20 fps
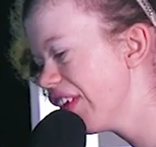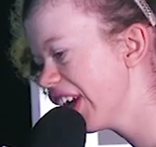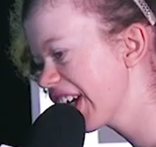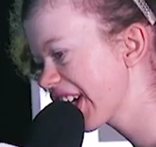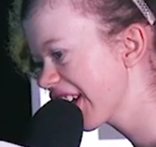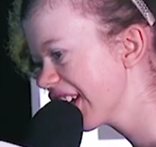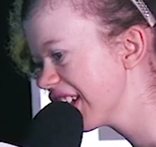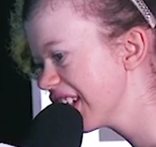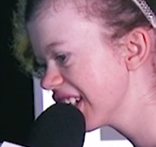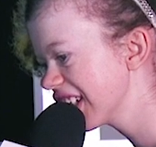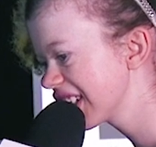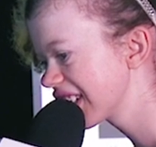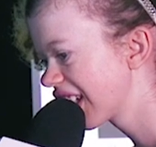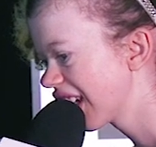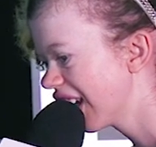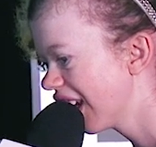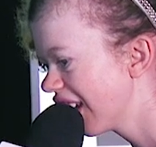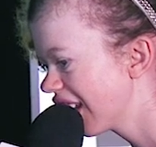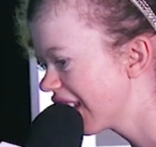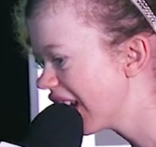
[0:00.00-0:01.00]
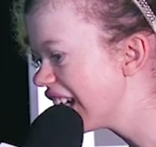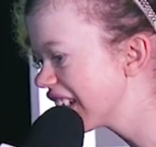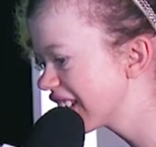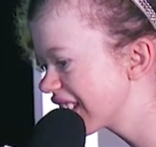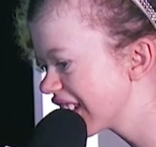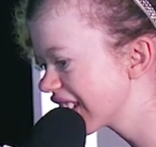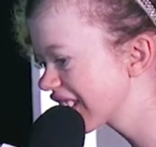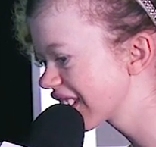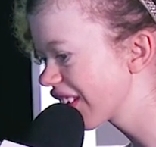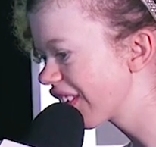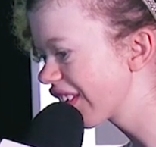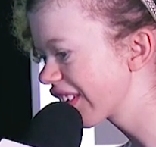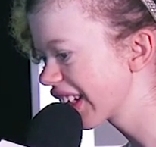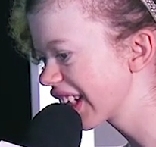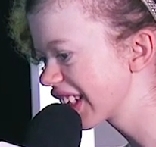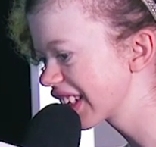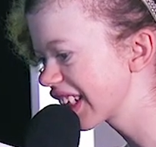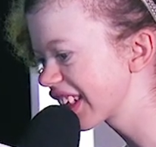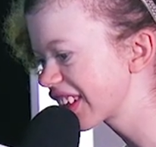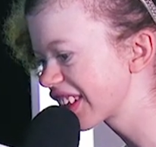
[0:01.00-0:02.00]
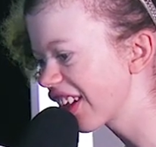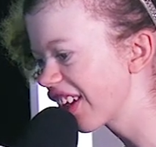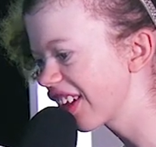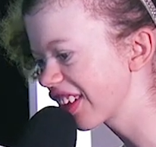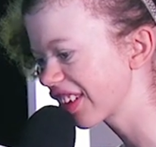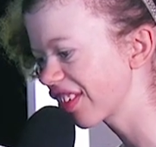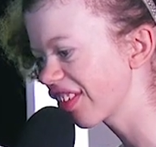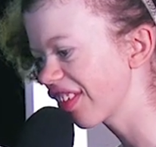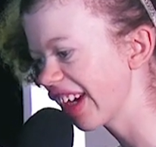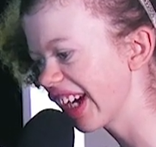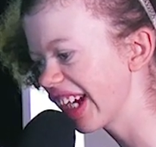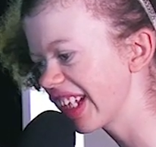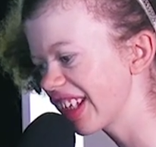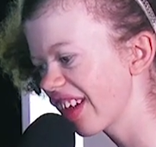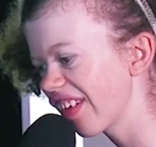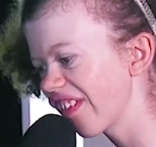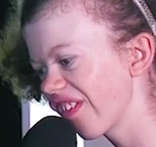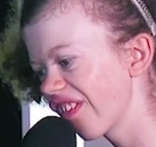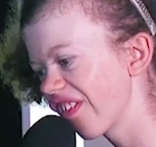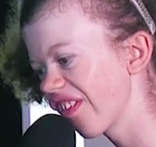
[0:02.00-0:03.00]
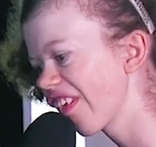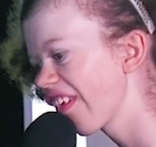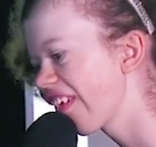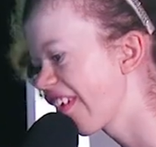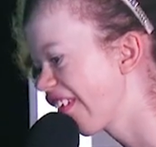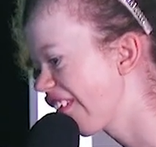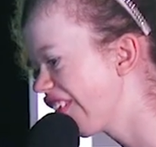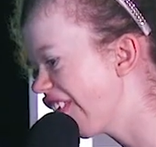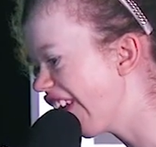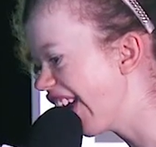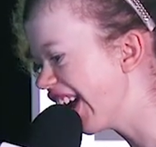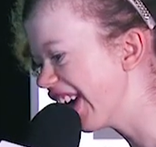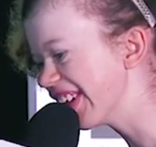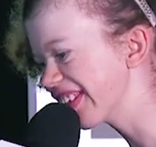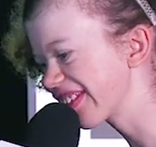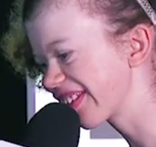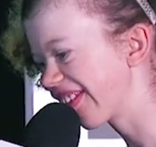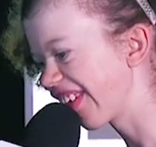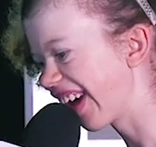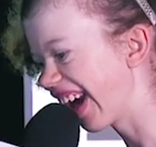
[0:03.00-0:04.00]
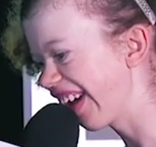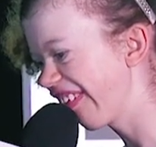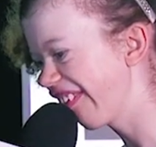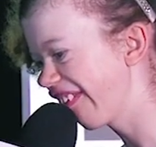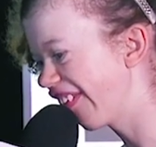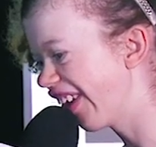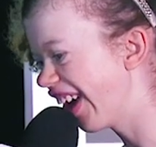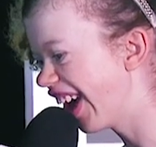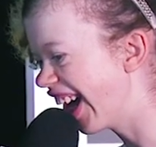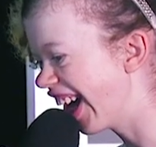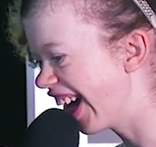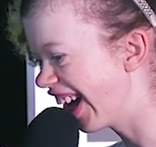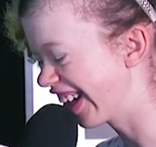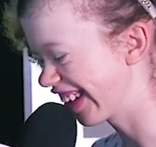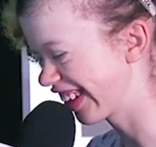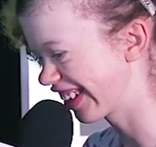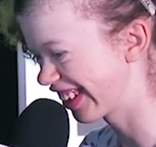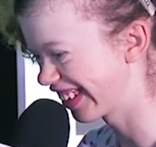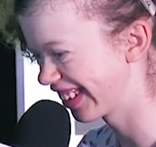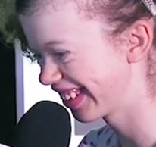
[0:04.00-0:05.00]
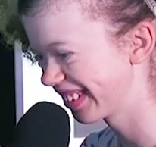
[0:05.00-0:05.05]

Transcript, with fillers: my goodness, that's as long as a turtle in a wildlife park.